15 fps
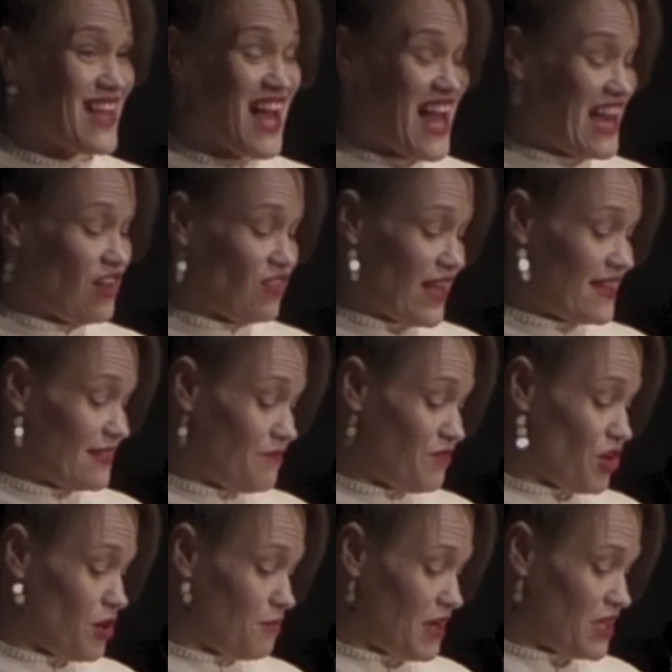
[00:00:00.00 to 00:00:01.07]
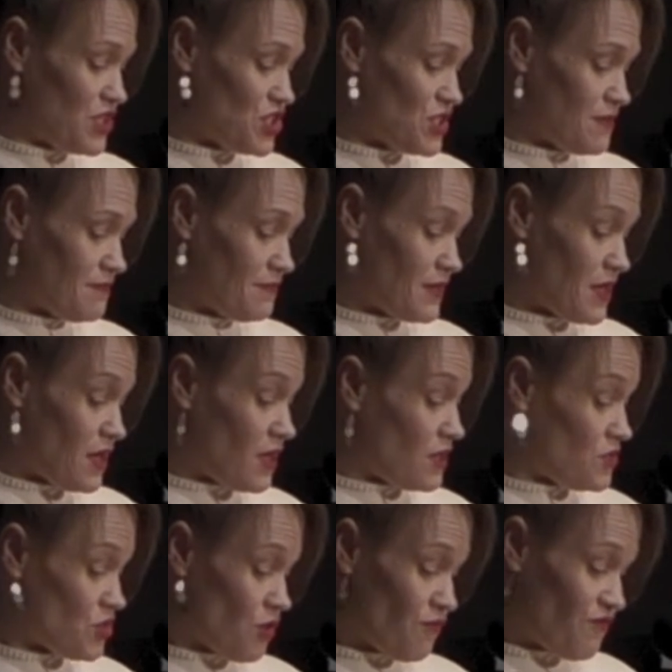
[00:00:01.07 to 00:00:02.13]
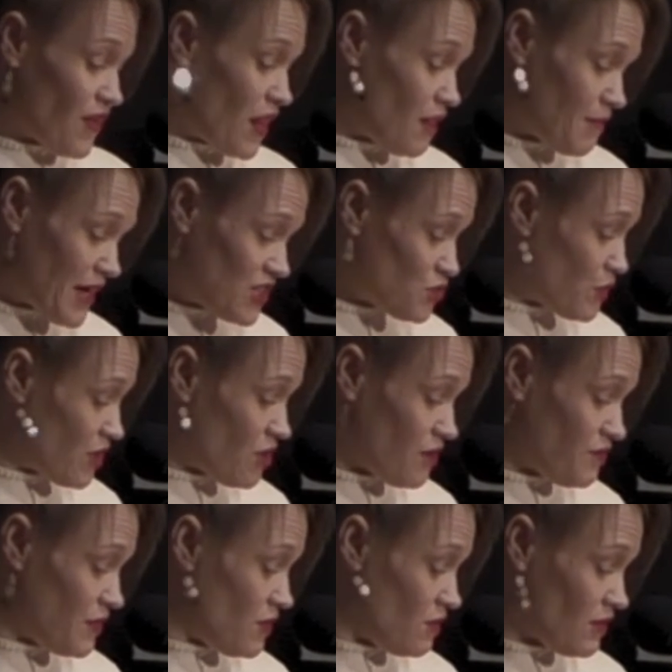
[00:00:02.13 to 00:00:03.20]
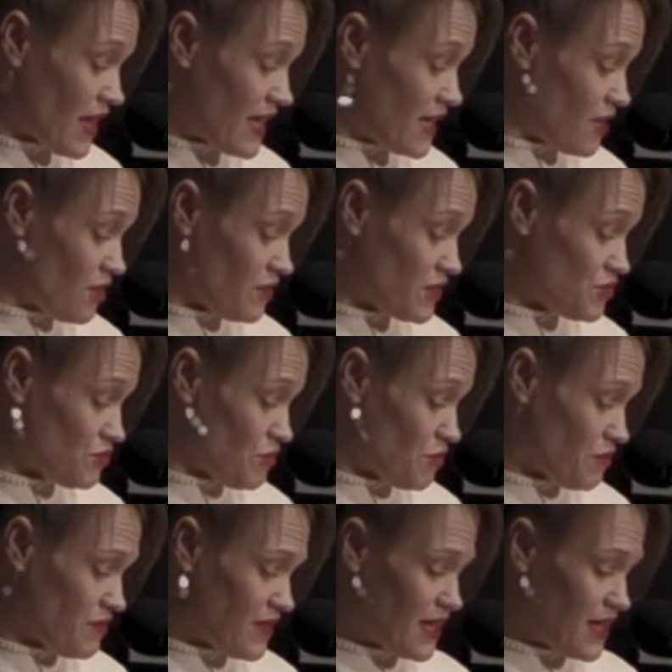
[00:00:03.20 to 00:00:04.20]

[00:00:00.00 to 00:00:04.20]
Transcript: I don't like them very much. Don't follow my Twitter if you don't like hearing the truth.